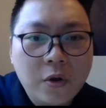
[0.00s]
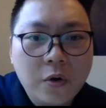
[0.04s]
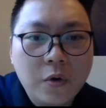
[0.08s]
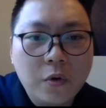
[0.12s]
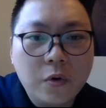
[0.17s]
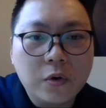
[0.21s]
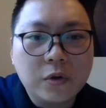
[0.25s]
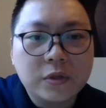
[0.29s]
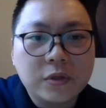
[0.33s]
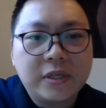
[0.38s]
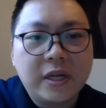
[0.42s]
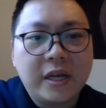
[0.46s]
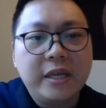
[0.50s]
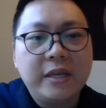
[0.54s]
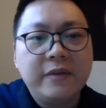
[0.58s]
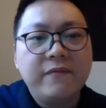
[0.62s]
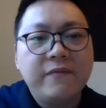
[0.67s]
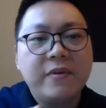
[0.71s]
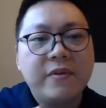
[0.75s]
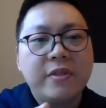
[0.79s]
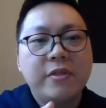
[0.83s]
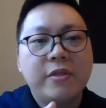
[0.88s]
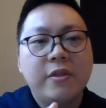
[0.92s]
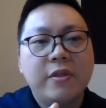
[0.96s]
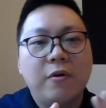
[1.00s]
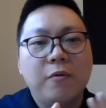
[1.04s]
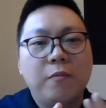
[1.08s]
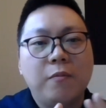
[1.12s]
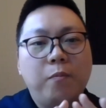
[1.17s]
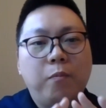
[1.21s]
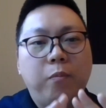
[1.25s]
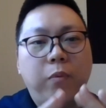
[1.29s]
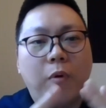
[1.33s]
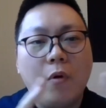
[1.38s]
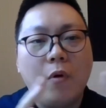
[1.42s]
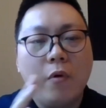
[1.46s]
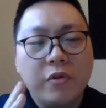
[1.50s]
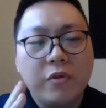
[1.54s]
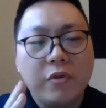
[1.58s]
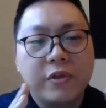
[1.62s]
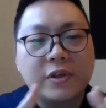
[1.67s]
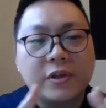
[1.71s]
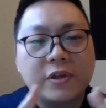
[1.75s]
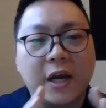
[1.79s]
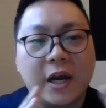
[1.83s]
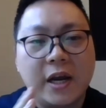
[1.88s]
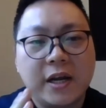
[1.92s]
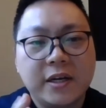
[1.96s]
was that even though both
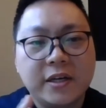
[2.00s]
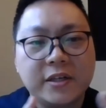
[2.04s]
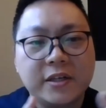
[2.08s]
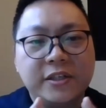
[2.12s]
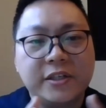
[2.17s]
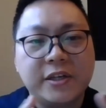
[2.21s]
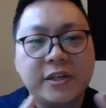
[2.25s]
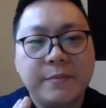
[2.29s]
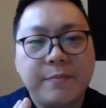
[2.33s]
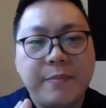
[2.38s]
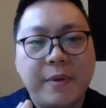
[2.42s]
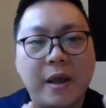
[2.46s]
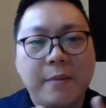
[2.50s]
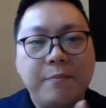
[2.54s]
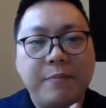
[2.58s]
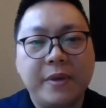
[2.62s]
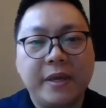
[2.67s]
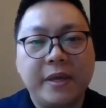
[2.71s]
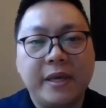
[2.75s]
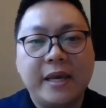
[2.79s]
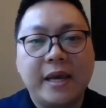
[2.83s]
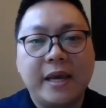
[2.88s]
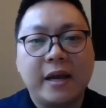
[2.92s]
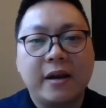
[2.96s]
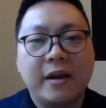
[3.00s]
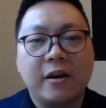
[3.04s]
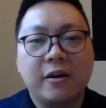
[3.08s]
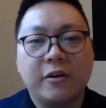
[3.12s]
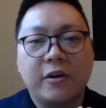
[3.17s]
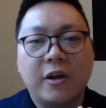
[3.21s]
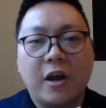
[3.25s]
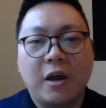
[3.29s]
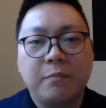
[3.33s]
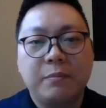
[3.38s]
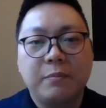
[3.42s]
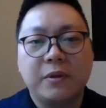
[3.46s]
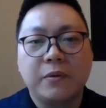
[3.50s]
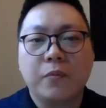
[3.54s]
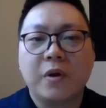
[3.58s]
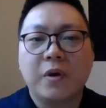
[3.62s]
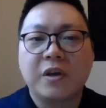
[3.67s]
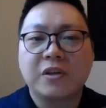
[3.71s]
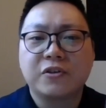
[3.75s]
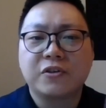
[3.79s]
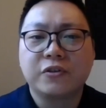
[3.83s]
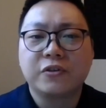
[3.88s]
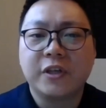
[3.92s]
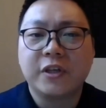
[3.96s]
China and Japan began adopting
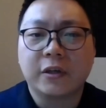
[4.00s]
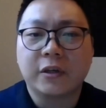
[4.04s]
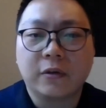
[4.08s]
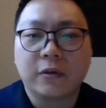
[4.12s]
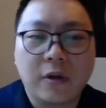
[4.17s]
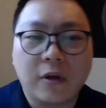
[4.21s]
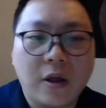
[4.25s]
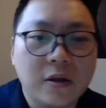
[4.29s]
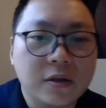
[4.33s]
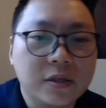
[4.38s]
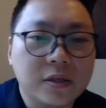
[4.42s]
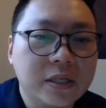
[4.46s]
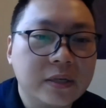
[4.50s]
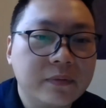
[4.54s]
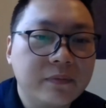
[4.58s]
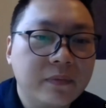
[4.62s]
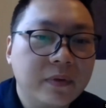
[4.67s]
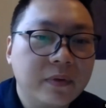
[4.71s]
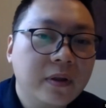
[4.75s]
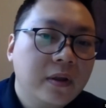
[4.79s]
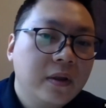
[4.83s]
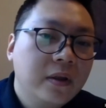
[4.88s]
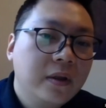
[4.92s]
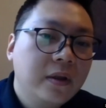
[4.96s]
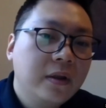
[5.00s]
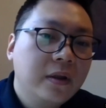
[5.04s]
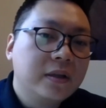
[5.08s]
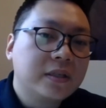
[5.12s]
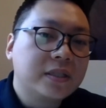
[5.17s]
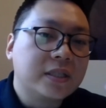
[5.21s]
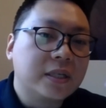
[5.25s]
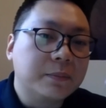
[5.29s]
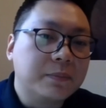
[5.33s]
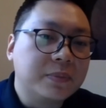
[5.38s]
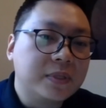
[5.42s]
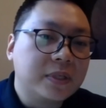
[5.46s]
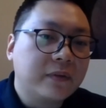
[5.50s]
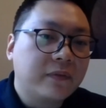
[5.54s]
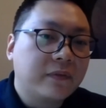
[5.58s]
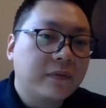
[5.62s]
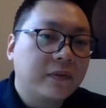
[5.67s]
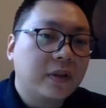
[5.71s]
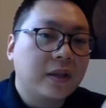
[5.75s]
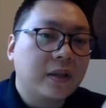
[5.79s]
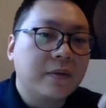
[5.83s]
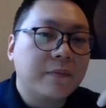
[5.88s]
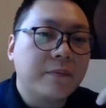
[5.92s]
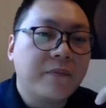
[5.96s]
Western technology, even
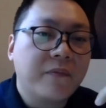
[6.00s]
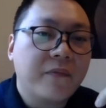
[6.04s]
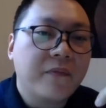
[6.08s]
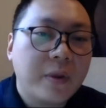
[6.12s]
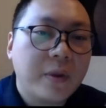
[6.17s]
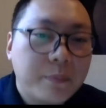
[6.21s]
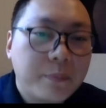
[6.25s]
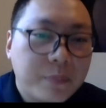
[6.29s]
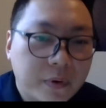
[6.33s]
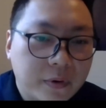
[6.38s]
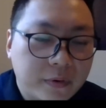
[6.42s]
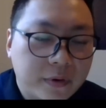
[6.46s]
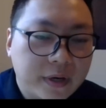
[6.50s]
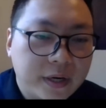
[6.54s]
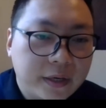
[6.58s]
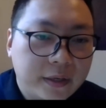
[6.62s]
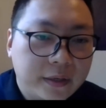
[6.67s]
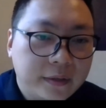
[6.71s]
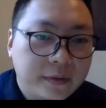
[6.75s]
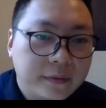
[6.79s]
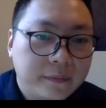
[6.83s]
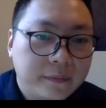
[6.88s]
specifically weaponry,